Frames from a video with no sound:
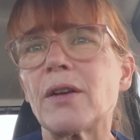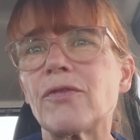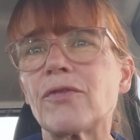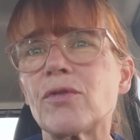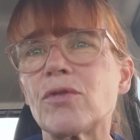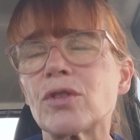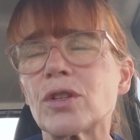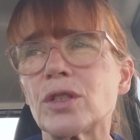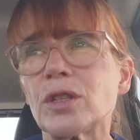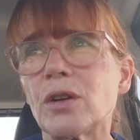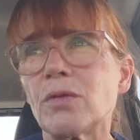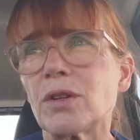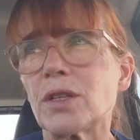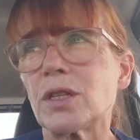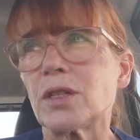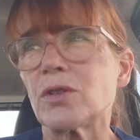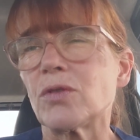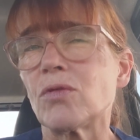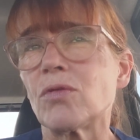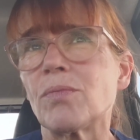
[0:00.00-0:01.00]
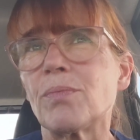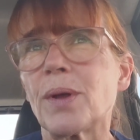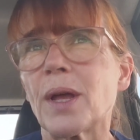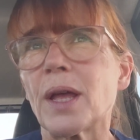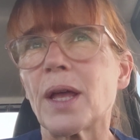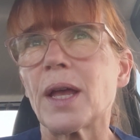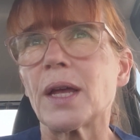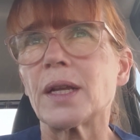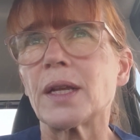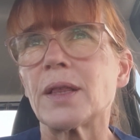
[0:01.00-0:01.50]
Of course, no one's all
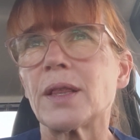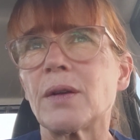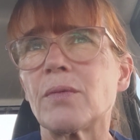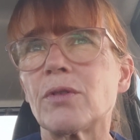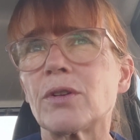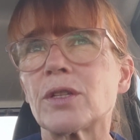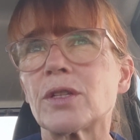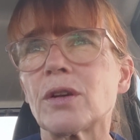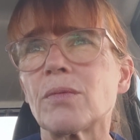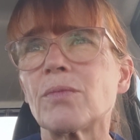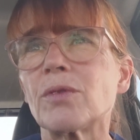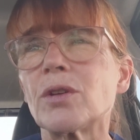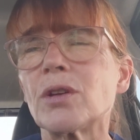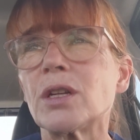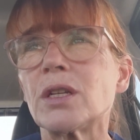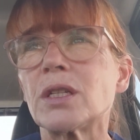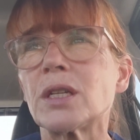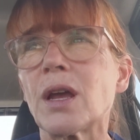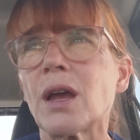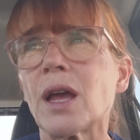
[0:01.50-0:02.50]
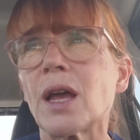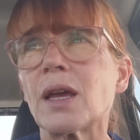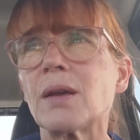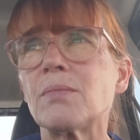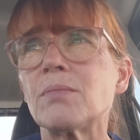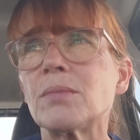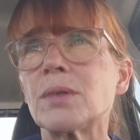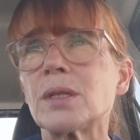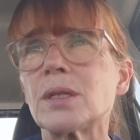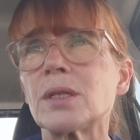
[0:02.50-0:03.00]
bad, and there were some good
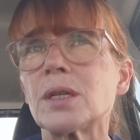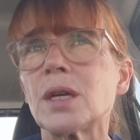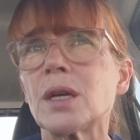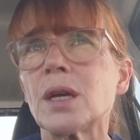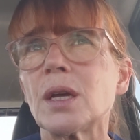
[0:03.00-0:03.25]
times,